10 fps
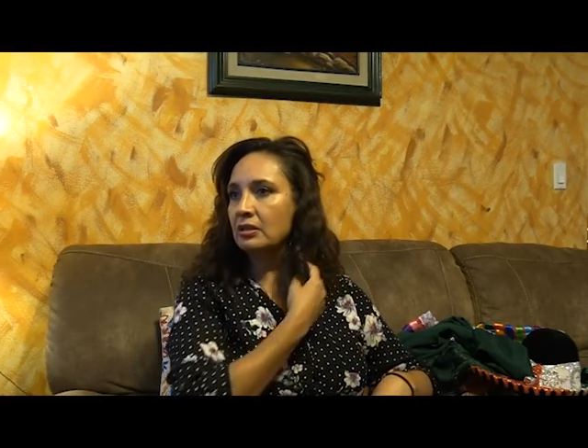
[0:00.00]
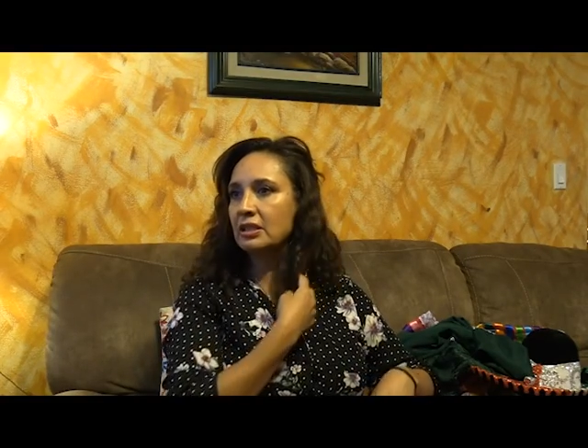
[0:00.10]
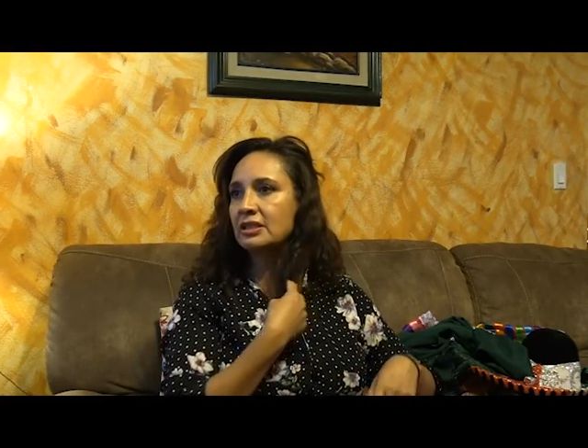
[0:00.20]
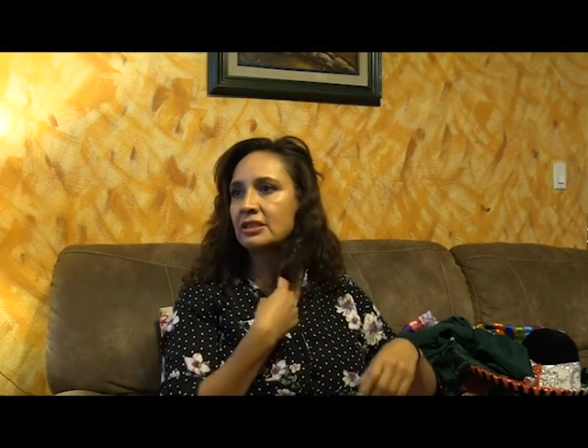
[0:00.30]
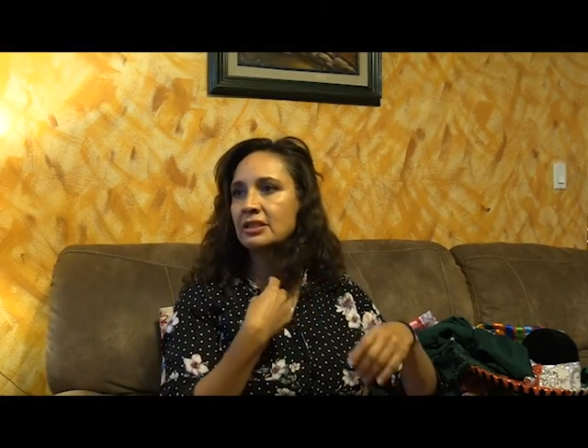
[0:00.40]

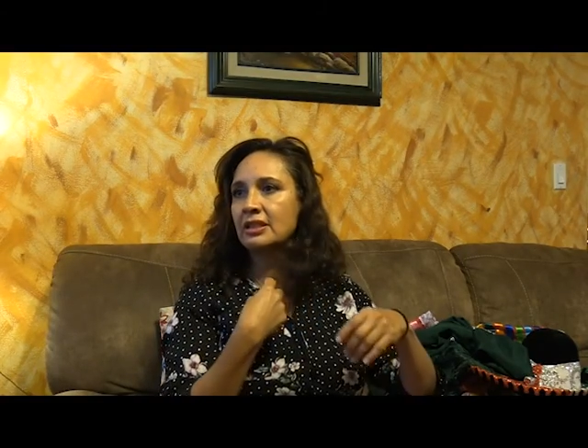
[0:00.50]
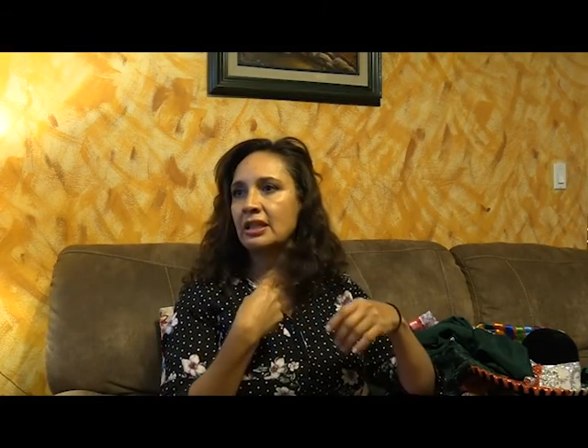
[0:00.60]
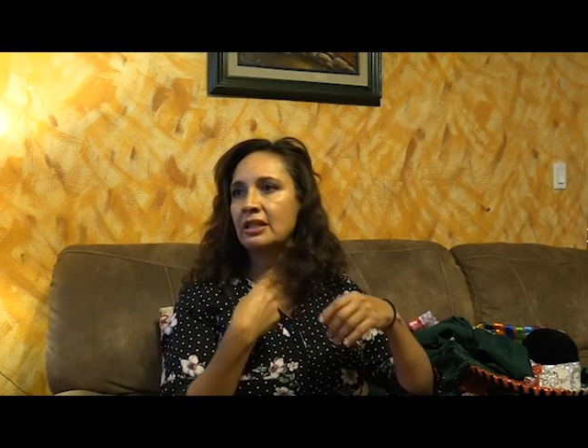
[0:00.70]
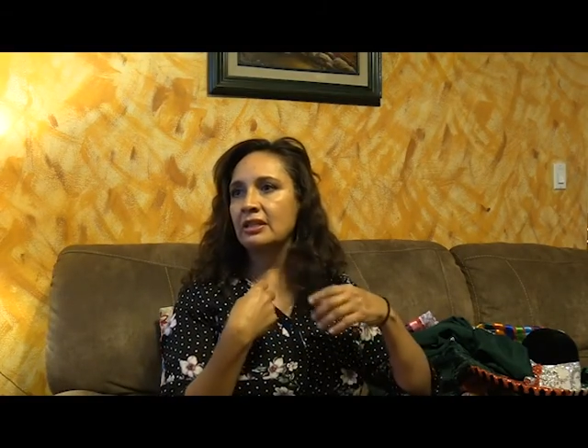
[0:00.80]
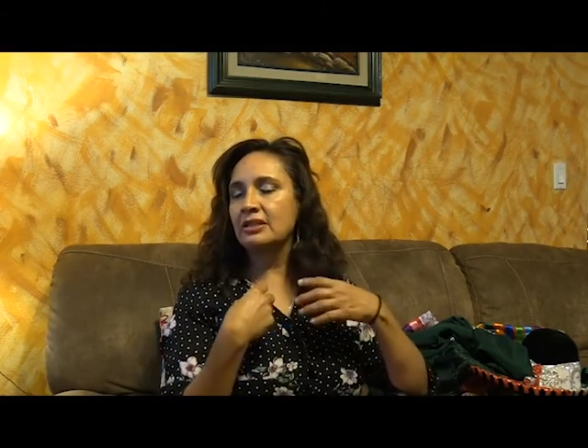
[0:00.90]

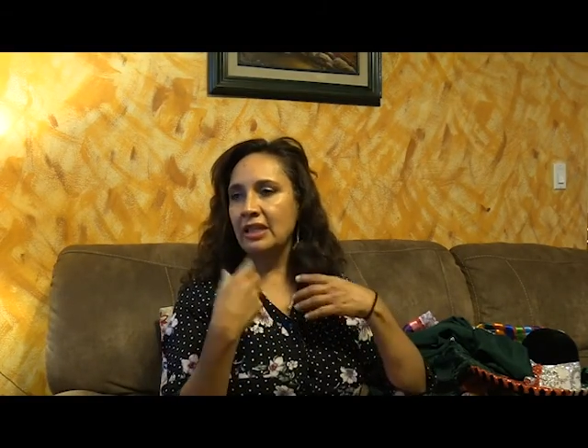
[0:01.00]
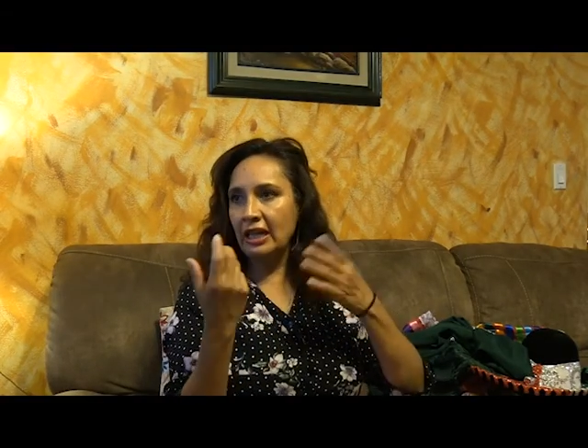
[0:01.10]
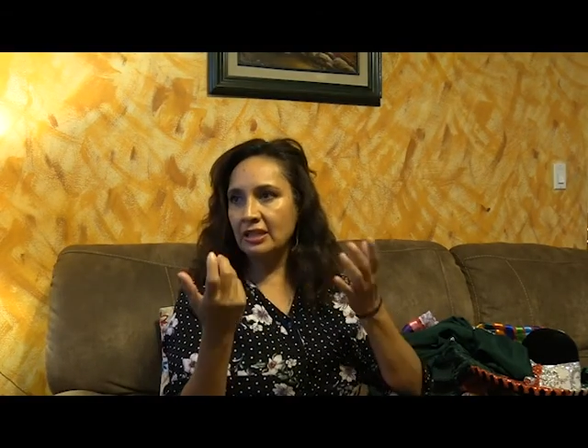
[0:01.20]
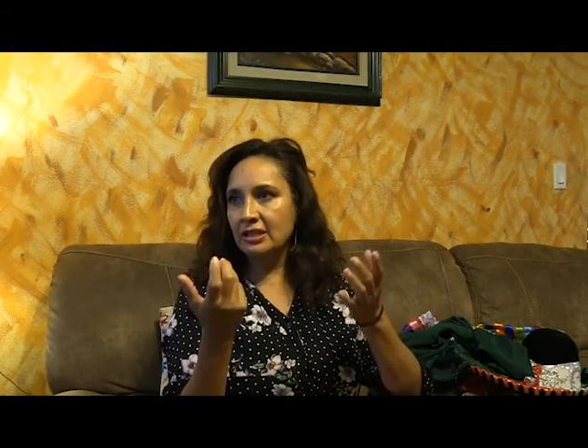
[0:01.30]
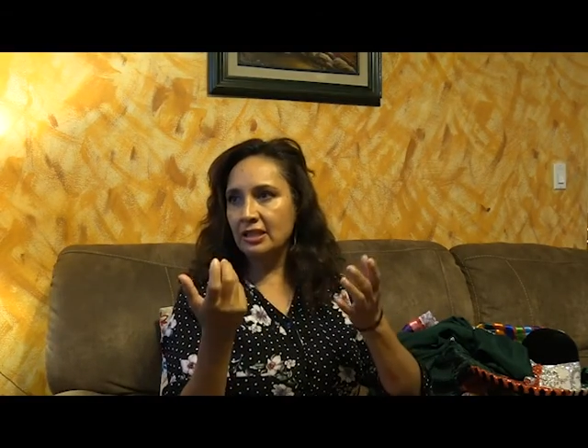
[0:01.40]
the
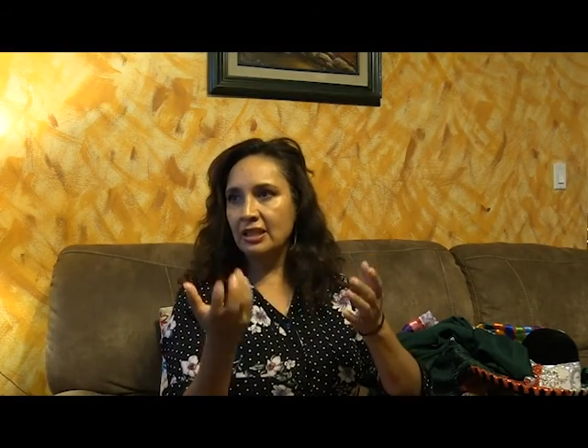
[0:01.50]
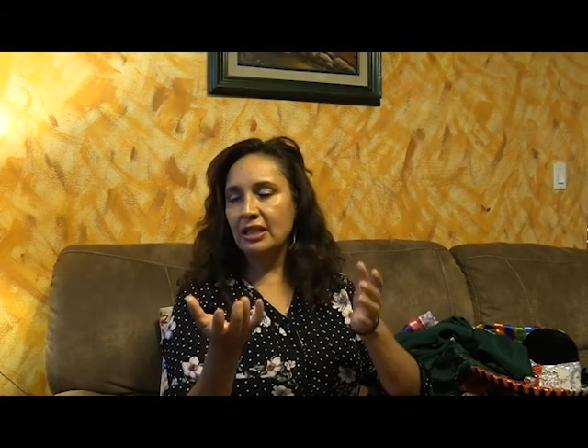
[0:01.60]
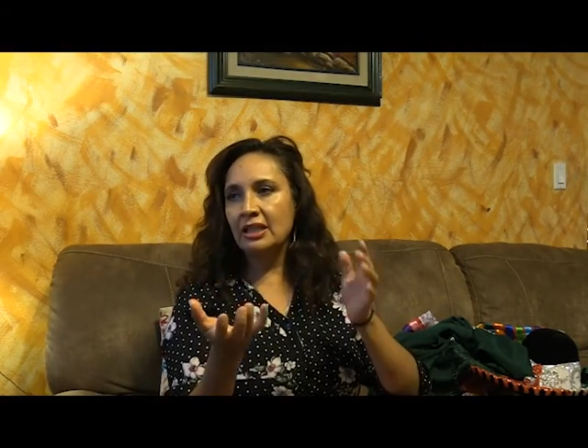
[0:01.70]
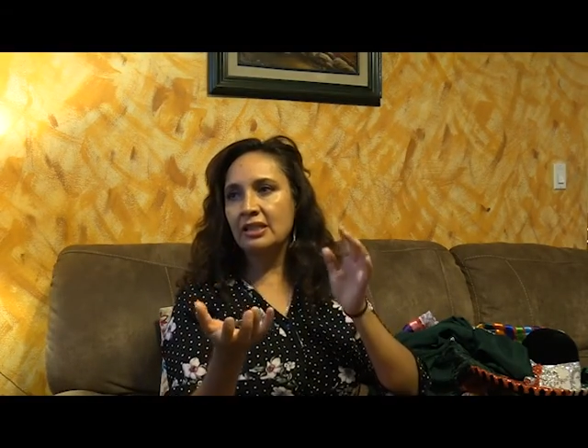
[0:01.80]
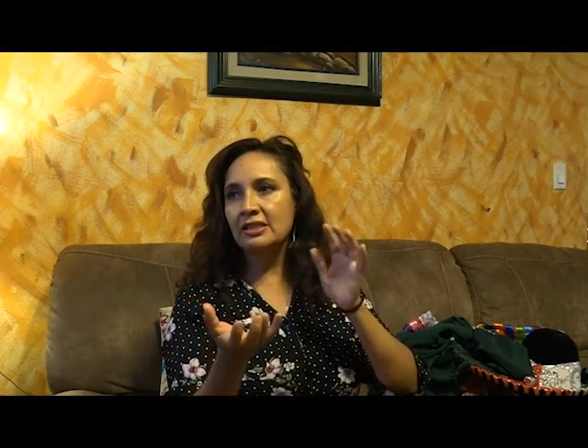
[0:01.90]
state
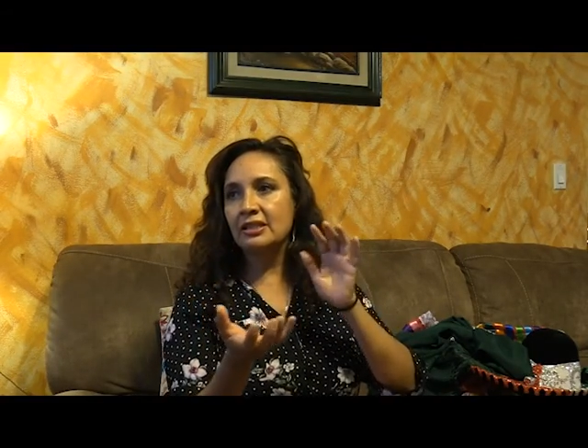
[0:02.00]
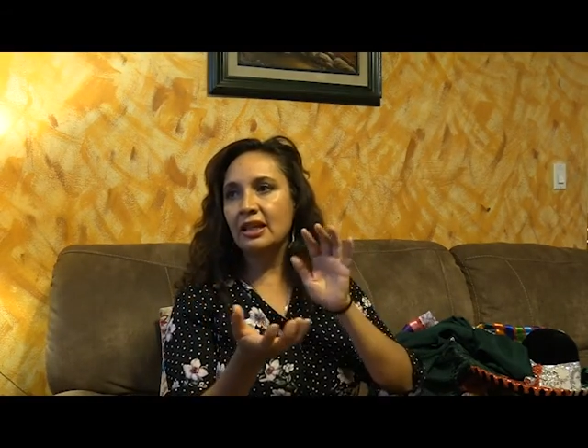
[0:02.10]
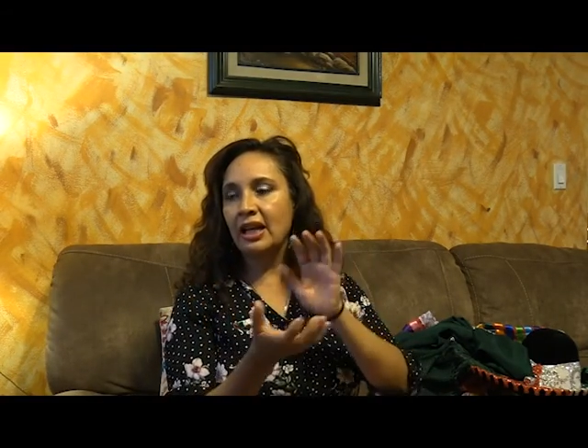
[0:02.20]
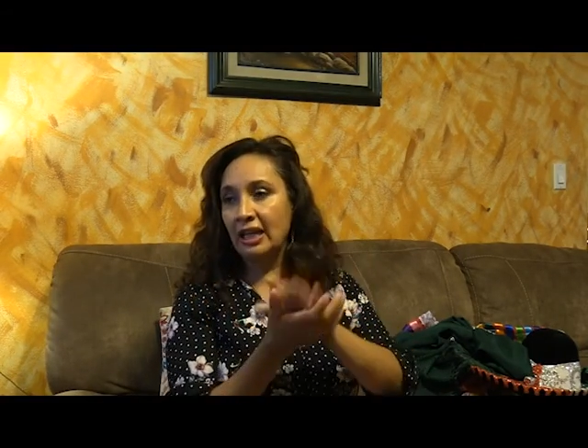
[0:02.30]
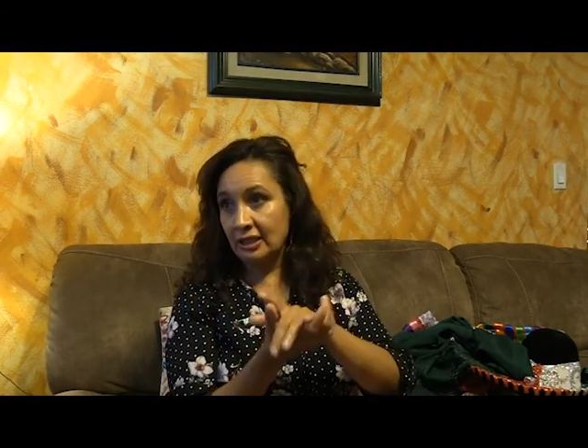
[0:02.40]
is
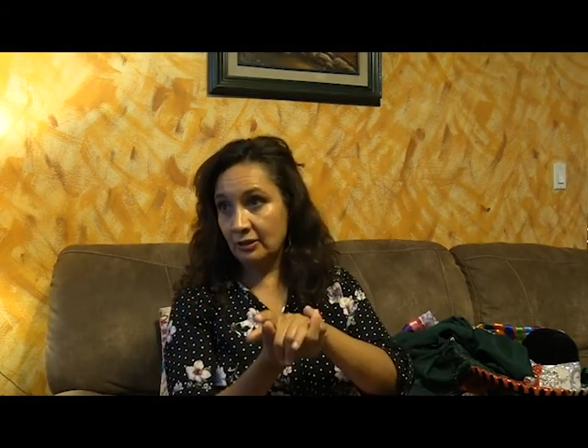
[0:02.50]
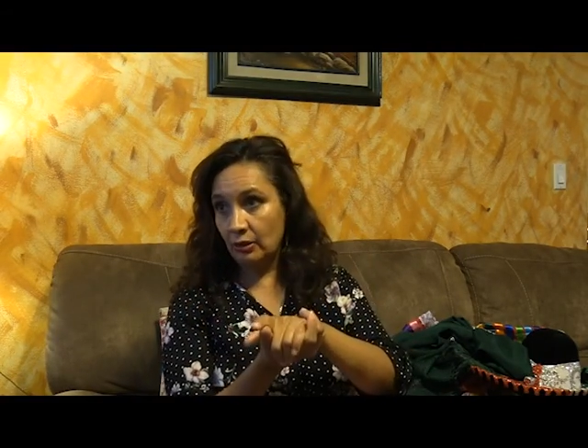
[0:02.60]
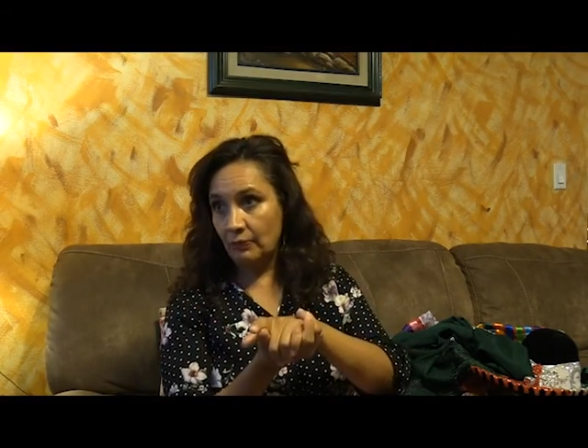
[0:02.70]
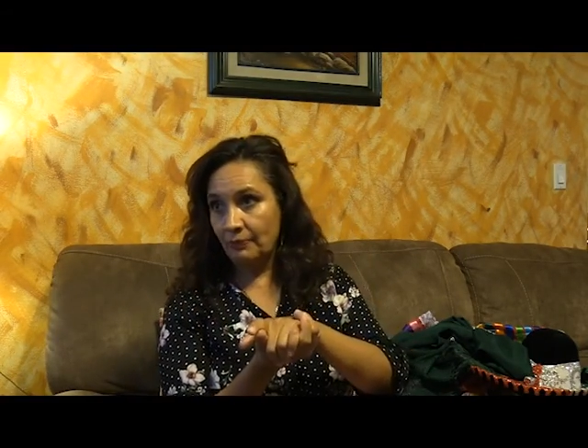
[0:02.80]
Jalisco.